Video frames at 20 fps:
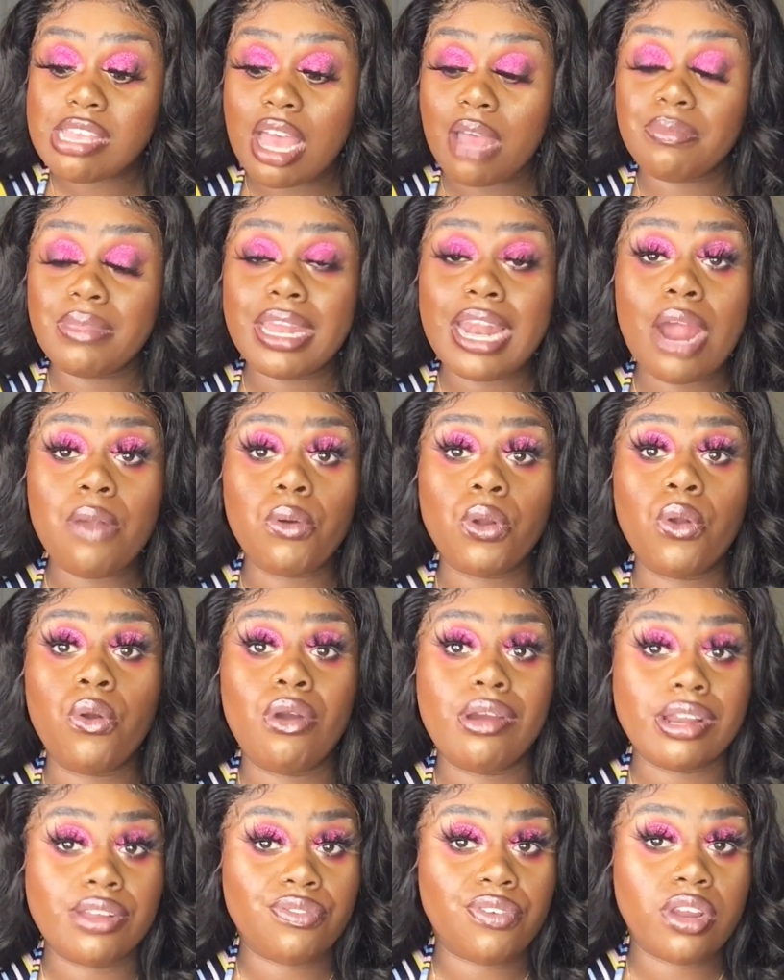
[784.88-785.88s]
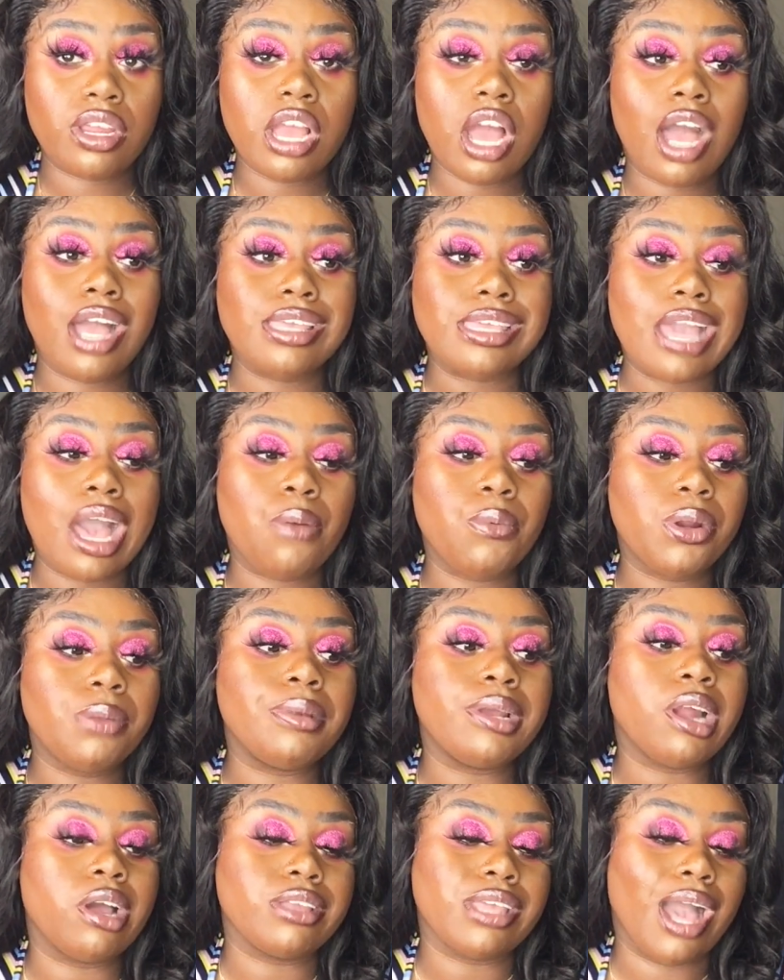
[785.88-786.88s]
time that I recorded for y'all, y'all would
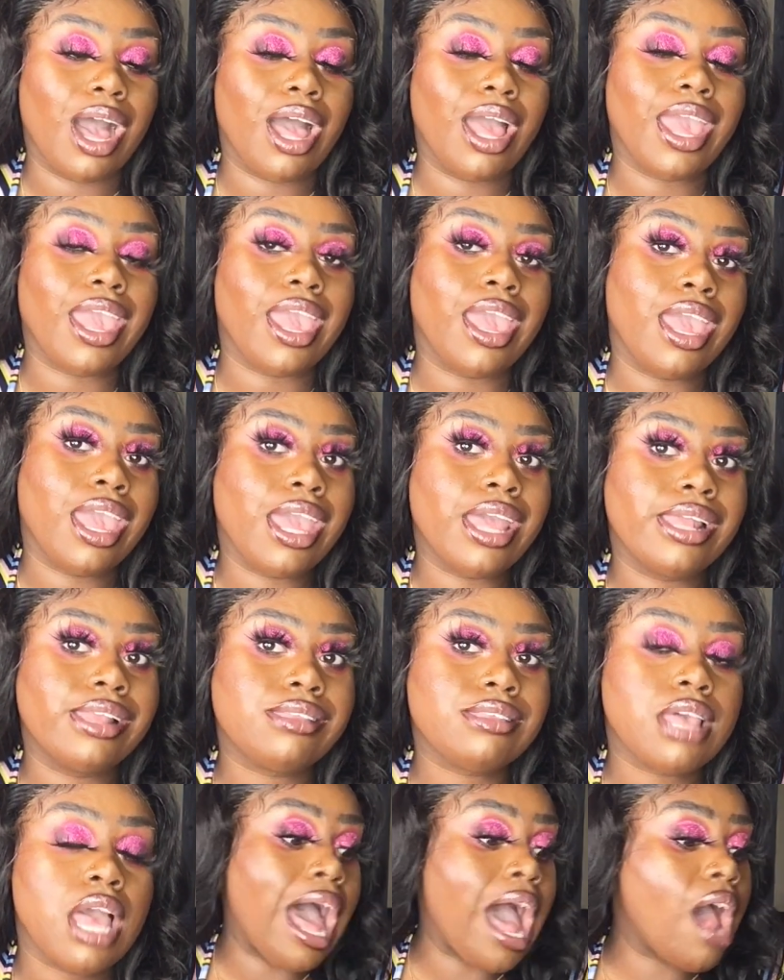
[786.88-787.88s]
have been on y'all heads.